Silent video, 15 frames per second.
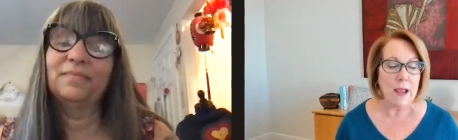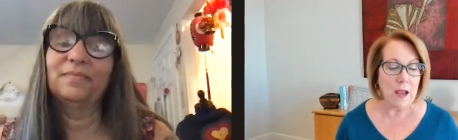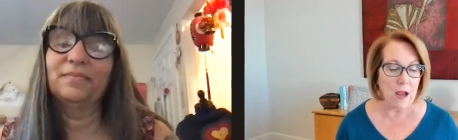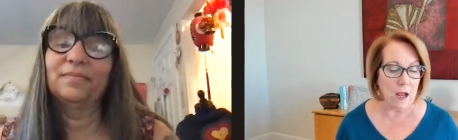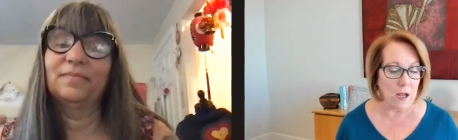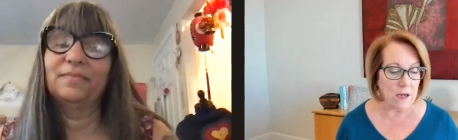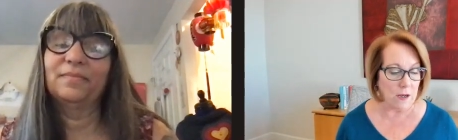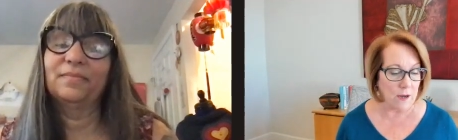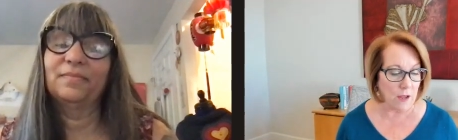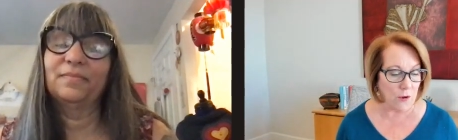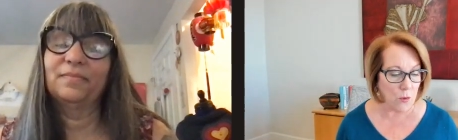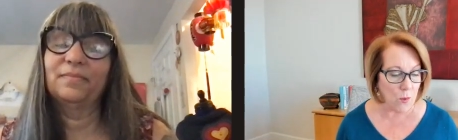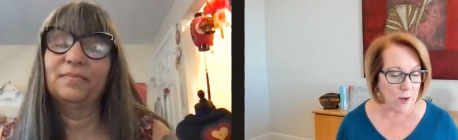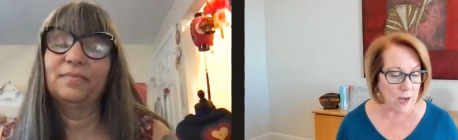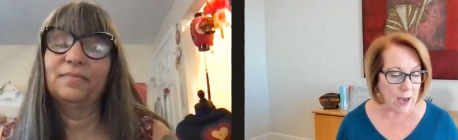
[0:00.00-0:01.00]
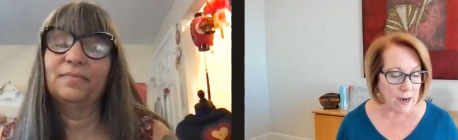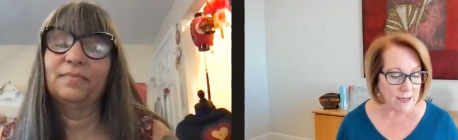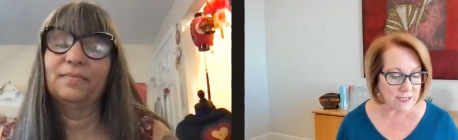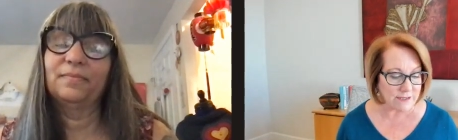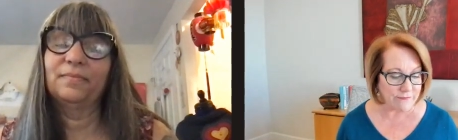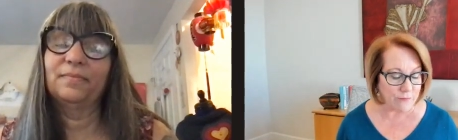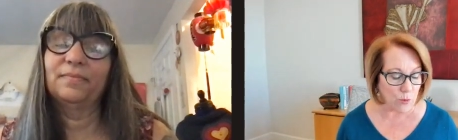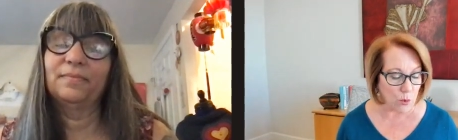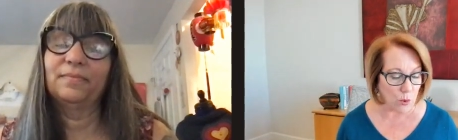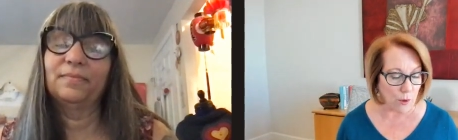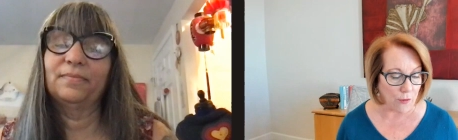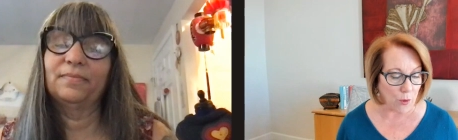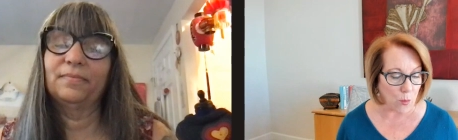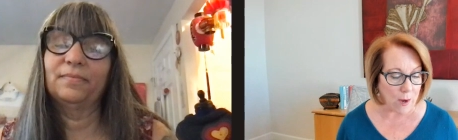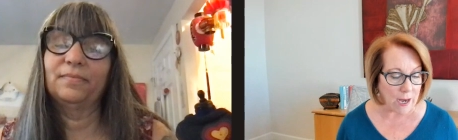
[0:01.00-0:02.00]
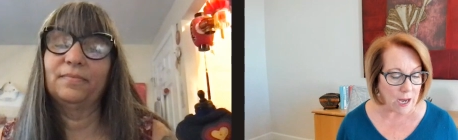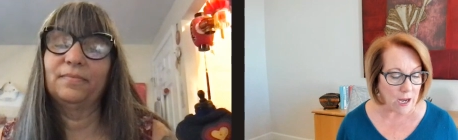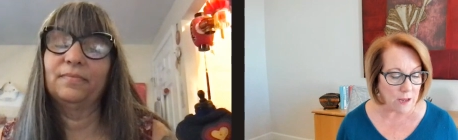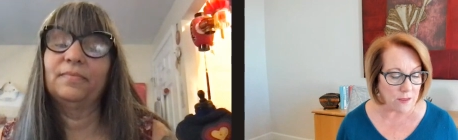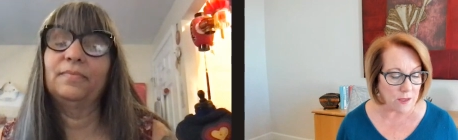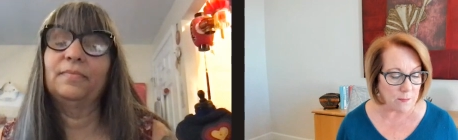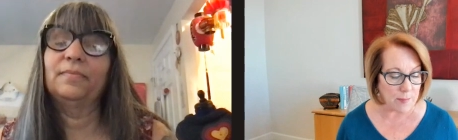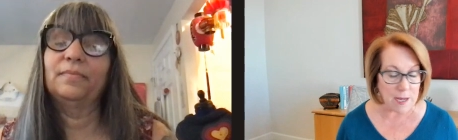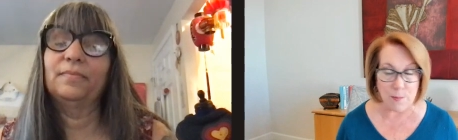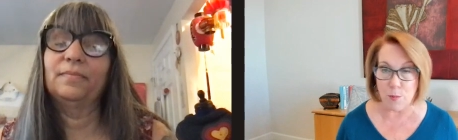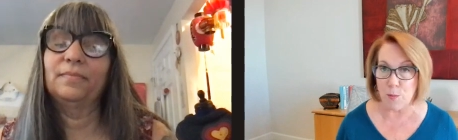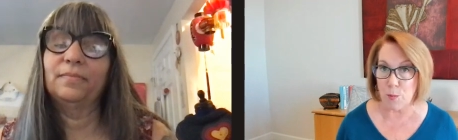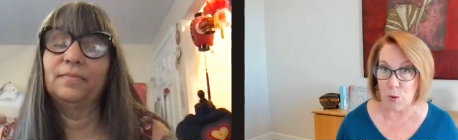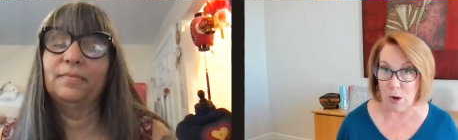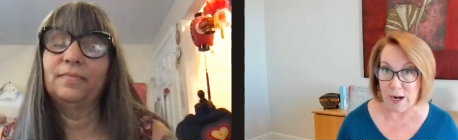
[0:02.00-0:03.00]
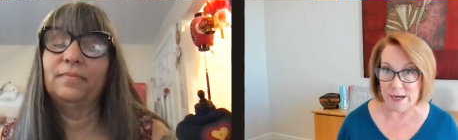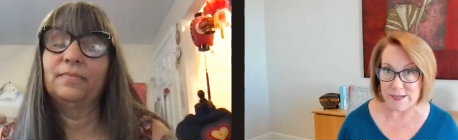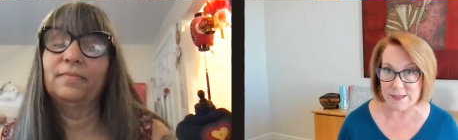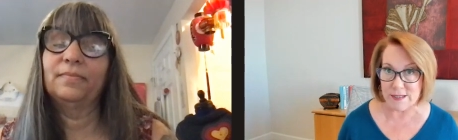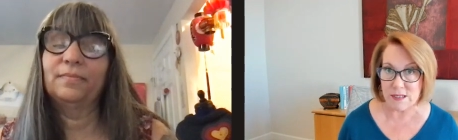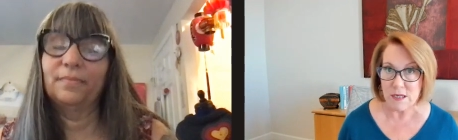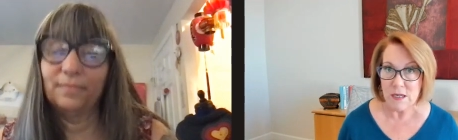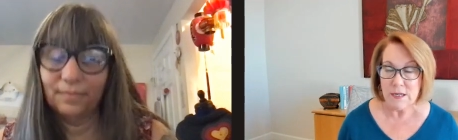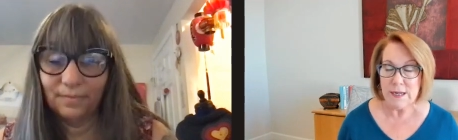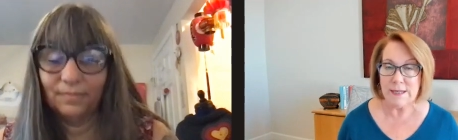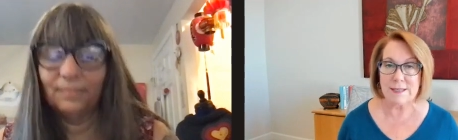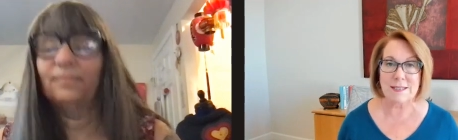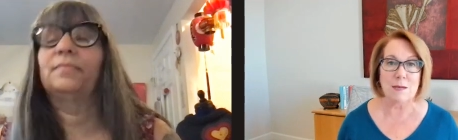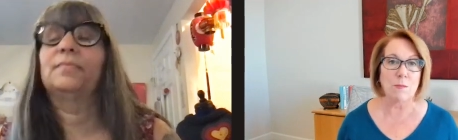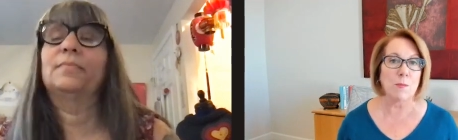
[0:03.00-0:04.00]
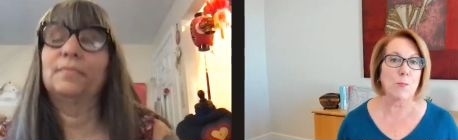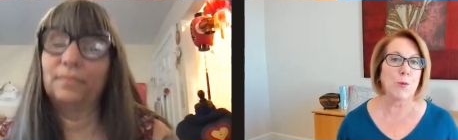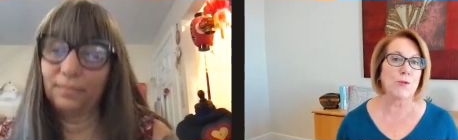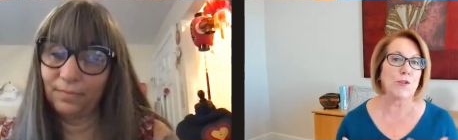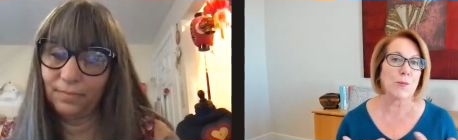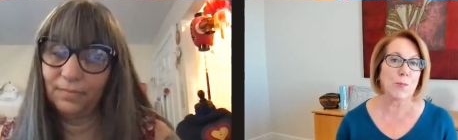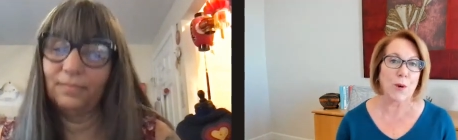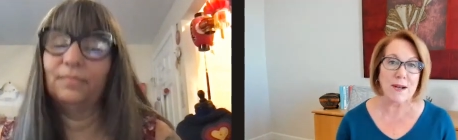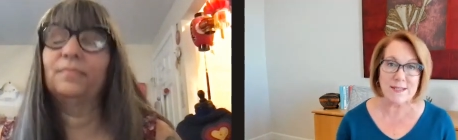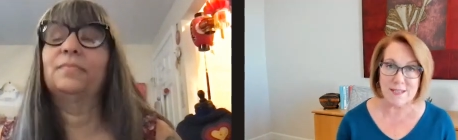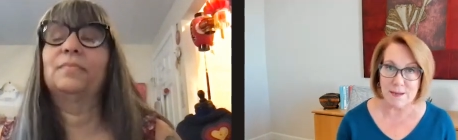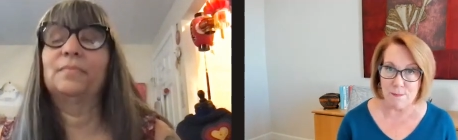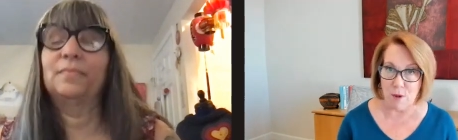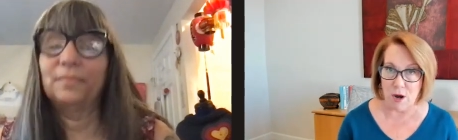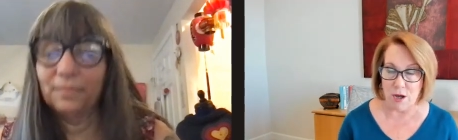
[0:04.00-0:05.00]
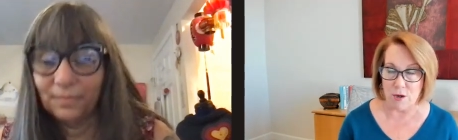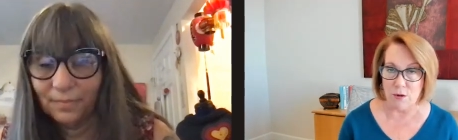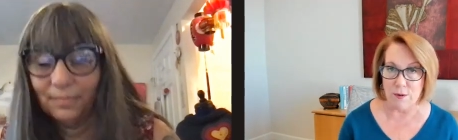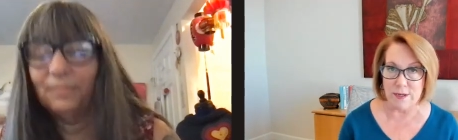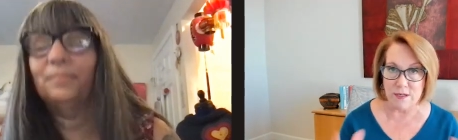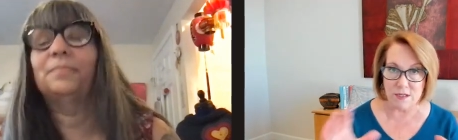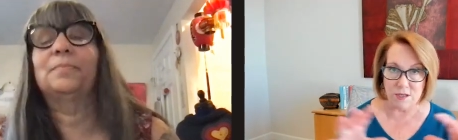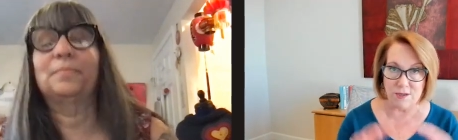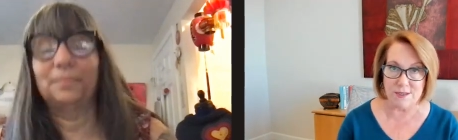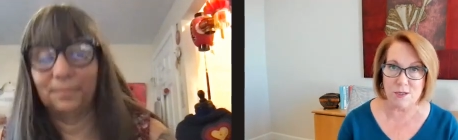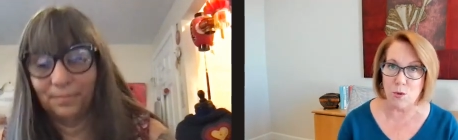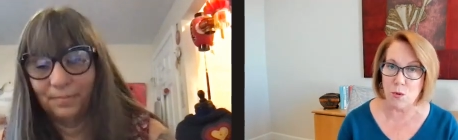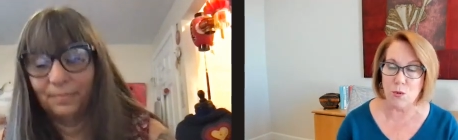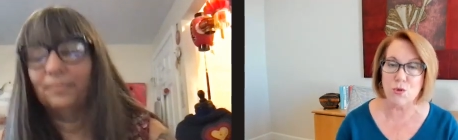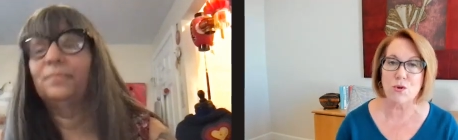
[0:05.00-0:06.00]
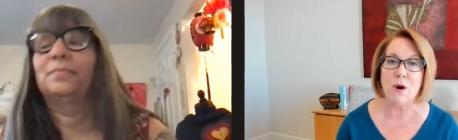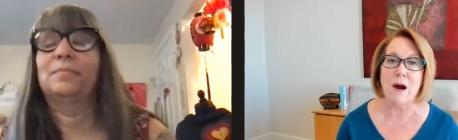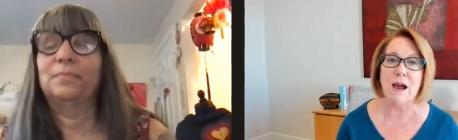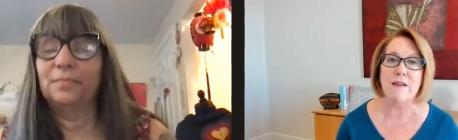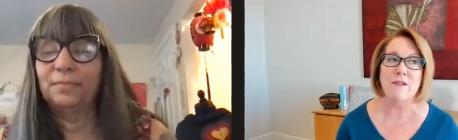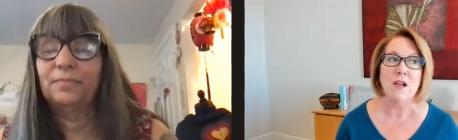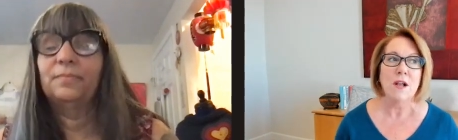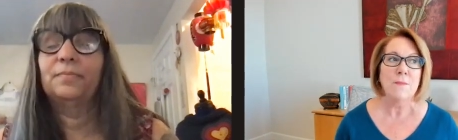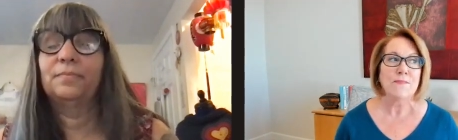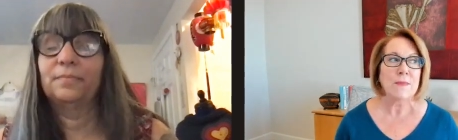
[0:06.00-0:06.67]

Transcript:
Speaker 1: And another one asked for the way that people price, and someone put their pricing model into this Google Drive.